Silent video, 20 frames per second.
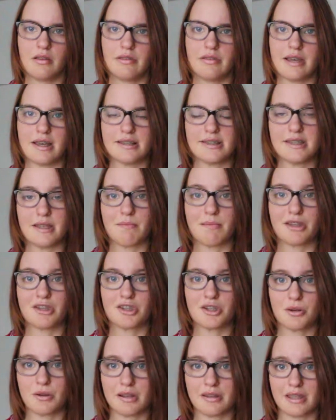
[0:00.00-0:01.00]
that stepping
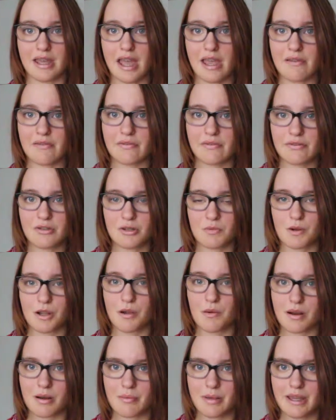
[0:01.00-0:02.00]
stone in life to where
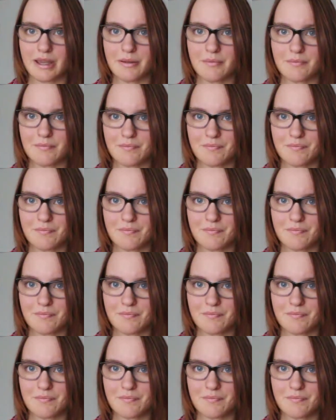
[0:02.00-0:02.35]
you want to be.